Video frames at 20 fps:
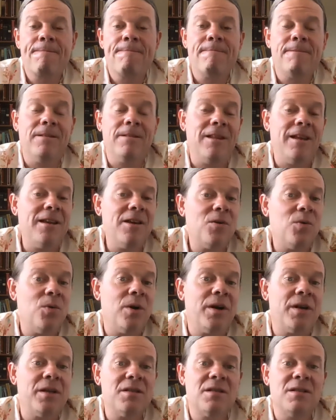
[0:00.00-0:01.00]

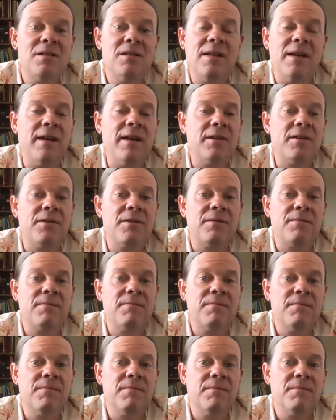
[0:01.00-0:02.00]
Likewise, death
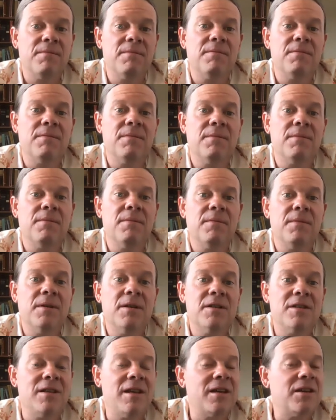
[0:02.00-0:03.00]

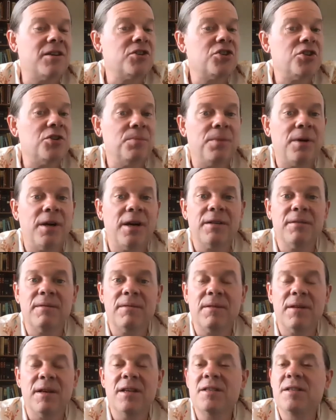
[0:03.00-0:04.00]
is like a Shabbat,
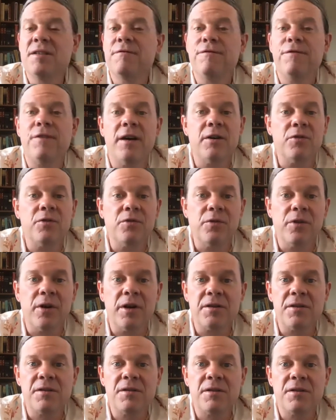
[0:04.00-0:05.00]
it's a final
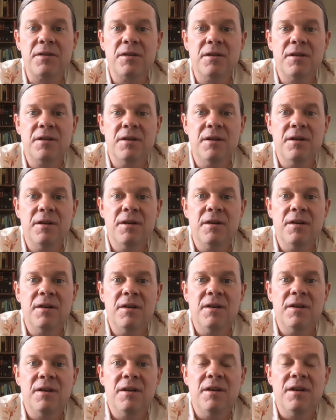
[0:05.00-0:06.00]
rest.
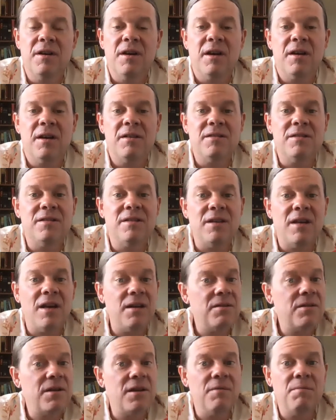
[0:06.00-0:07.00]

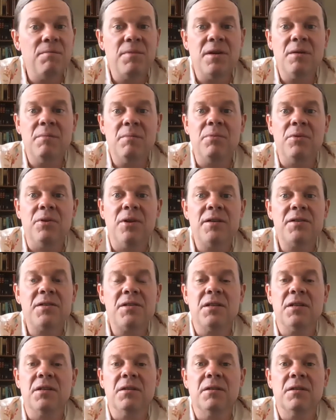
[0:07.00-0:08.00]
Death can be a
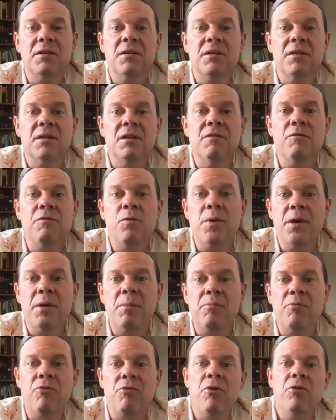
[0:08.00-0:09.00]
blessing if we
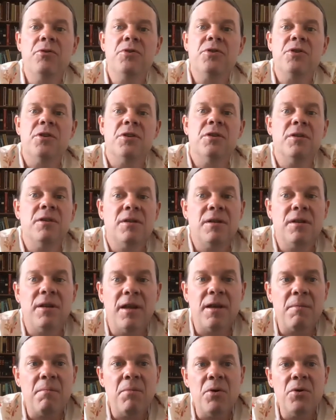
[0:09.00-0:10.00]
approach it
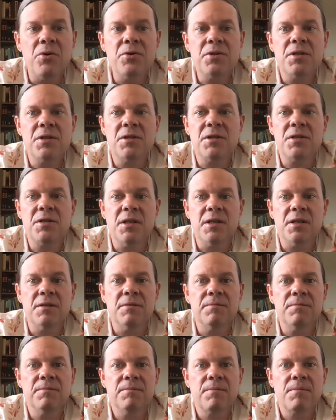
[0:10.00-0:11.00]
like Moses did
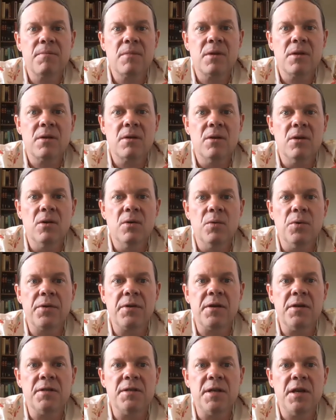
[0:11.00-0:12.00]
with
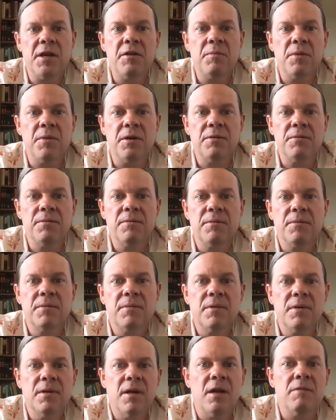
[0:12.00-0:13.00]
contentment
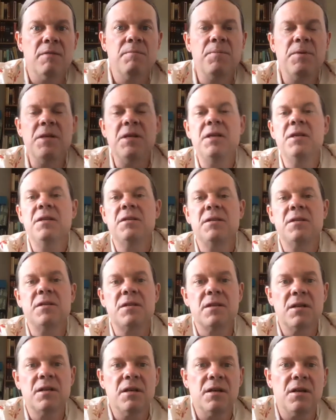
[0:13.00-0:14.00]
and peace
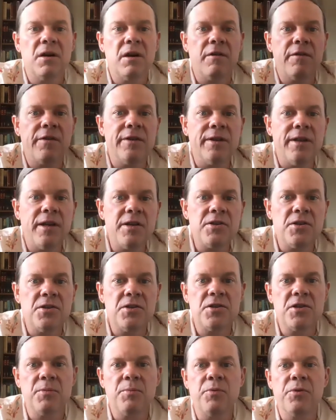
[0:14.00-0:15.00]
in our
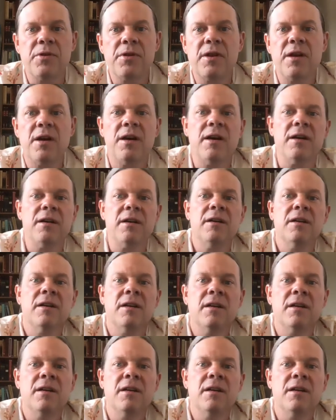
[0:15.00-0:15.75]
relationship with God